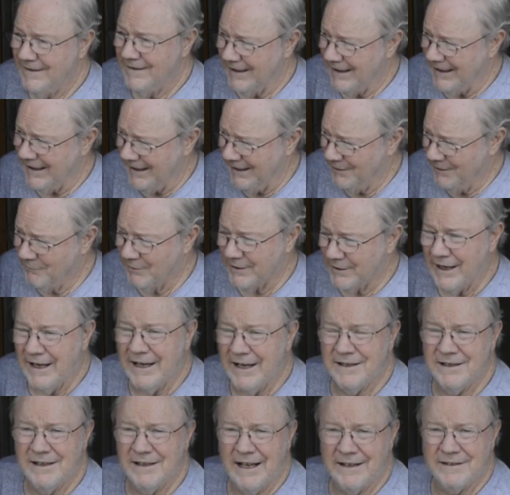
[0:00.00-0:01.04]
I went
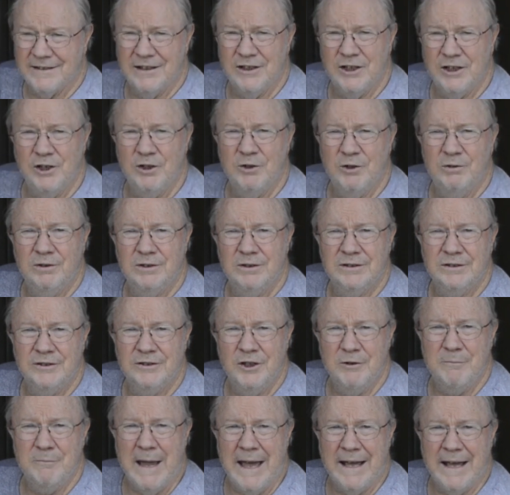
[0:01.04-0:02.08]
ahead and got the new
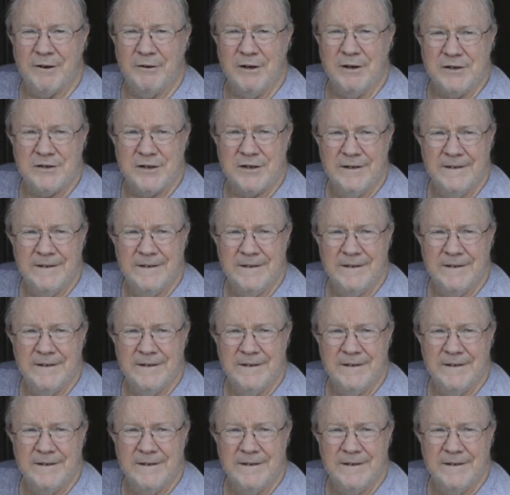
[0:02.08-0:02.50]
batteries.